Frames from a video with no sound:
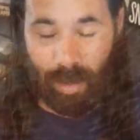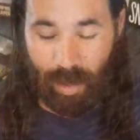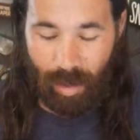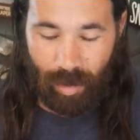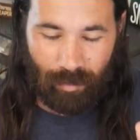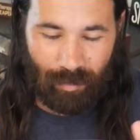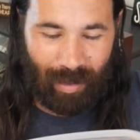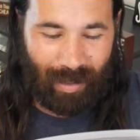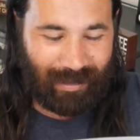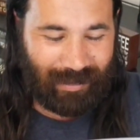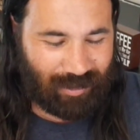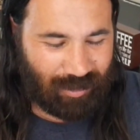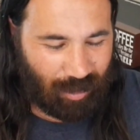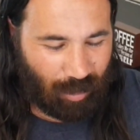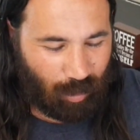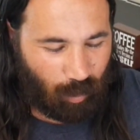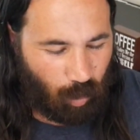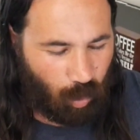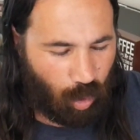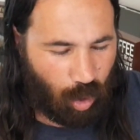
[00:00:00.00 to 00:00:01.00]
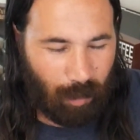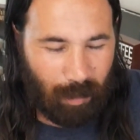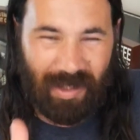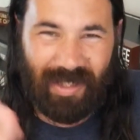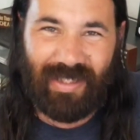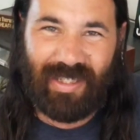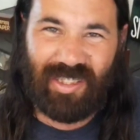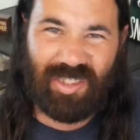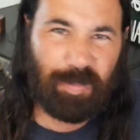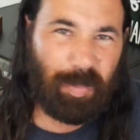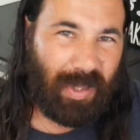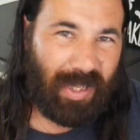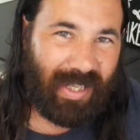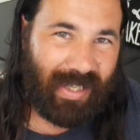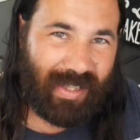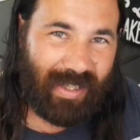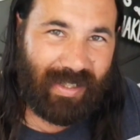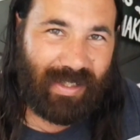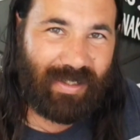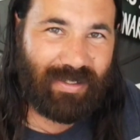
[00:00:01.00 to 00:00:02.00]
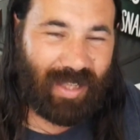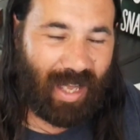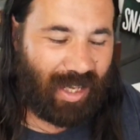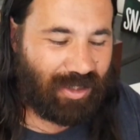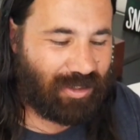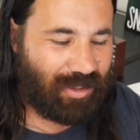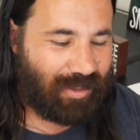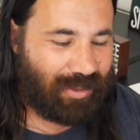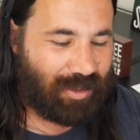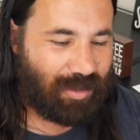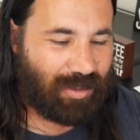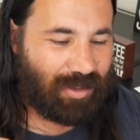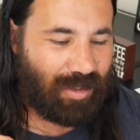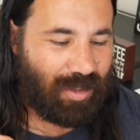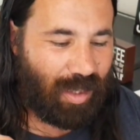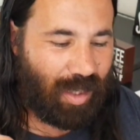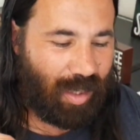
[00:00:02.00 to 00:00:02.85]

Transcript: All right, so warming these pinkies, I just